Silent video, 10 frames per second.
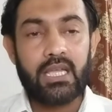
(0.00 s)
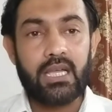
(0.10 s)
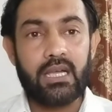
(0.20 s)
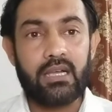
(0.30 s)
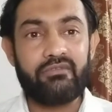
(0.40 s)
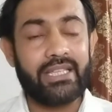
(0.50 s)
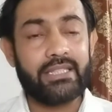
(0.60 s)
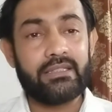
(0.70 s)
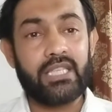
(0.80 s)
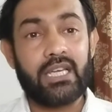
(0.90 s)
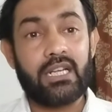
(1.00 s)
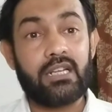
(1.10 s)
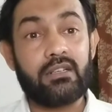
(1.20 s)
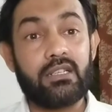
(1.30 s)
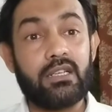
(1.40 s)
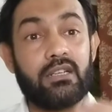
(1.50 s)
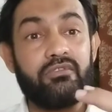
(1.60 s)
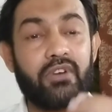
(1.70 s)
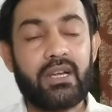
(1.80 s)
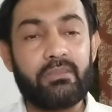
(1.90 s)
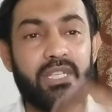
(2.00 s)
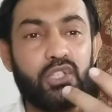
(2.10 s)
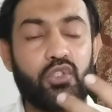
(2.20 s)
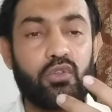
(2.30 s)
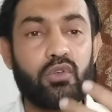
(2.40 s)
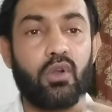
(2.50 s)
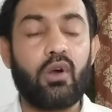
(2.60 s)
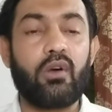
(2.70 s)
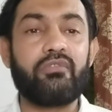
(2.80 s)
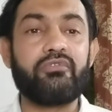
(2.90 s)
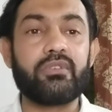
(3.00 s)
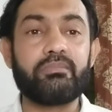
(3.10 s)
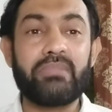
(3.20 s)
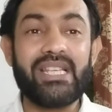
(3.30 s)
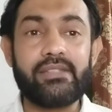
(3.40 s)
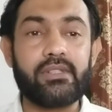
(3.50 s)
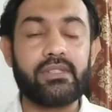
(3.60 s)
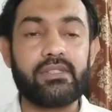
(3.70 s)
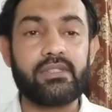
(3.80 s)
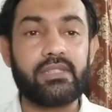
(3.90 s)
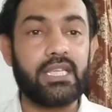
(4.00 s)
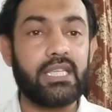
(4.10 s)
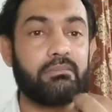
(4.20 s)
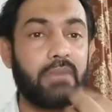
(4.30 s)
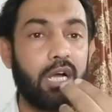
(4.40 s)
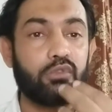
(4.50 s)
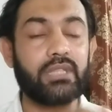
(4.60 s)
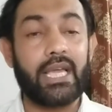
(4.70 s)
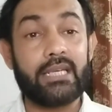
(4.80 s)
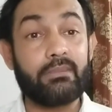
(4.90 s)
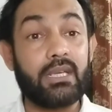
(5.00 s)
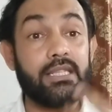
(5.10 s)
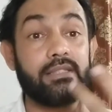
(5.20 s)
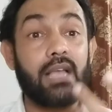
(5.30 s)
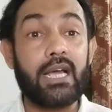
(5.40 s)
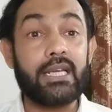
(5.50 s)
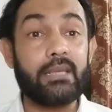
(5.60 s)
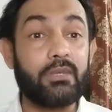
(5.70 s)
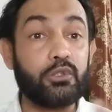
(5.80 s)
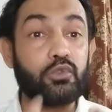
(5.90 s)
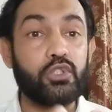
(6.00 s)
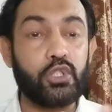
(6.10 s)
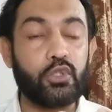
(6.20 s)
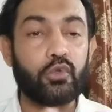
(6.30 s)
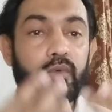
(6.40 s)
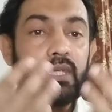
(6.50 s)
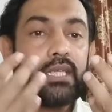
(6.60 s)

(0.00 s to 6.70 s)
When there are formation of blisters in mouth, animal is unable to chew.